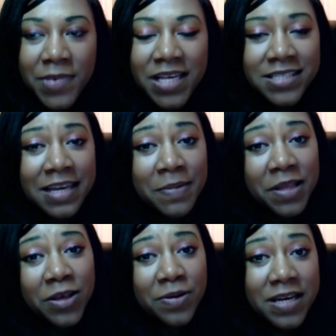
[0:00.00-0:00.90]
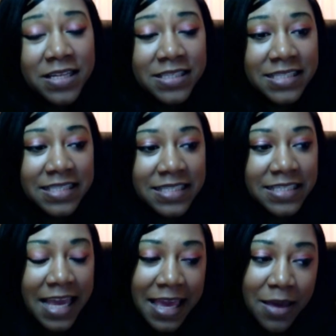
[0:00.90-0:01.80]
he seemed a little
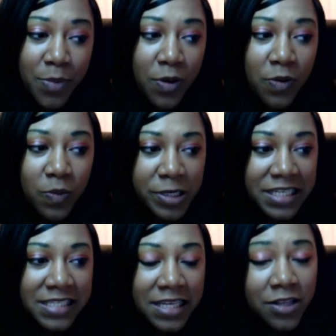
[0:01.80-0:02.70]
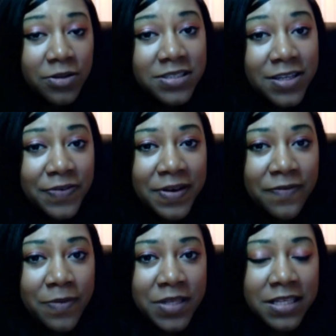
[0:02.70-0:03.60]
unstable, which is a little
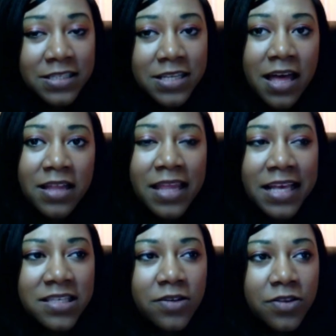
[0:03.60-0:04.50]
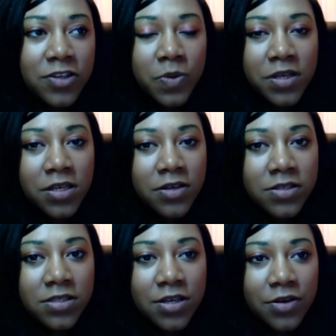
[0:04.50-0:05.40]
different from the Lex Luthors we're
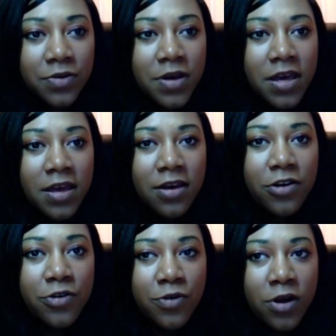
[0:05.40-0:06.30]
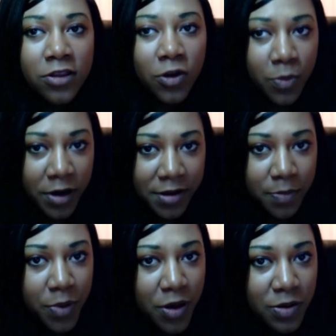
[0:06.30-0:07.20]
used to, who are a little more
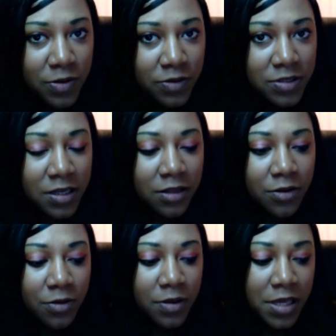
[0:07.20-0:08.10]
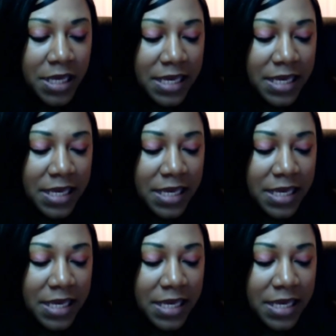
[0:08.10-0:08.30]
composed and a little,